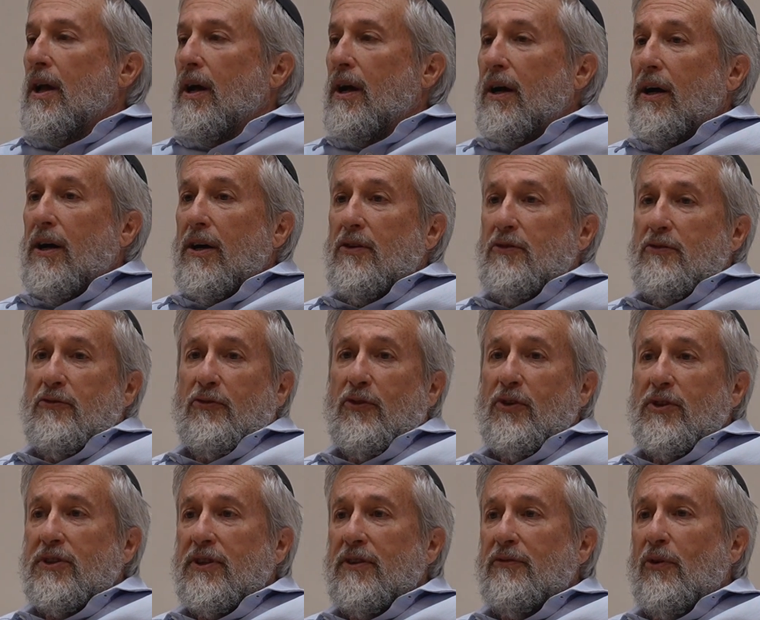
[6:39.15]

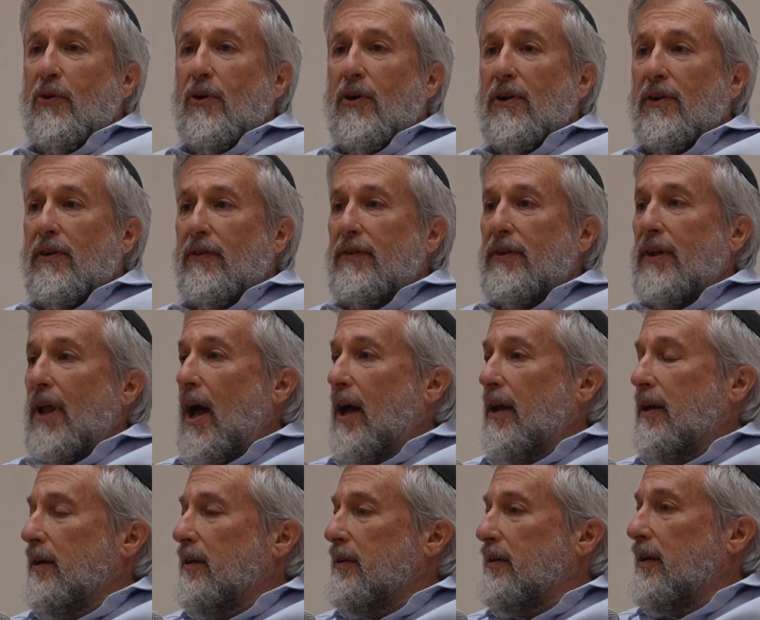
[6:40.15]
First of all,
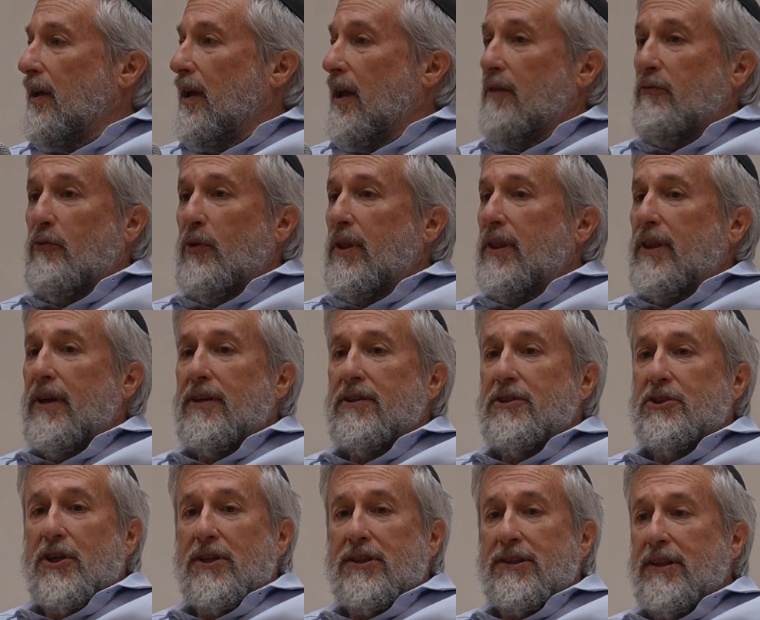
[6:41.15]
not everything
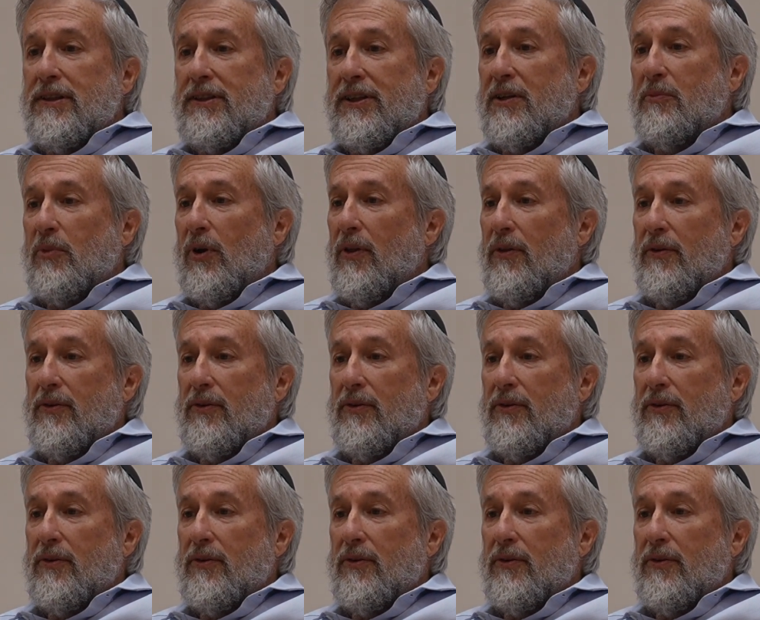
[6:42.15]
is justiciable.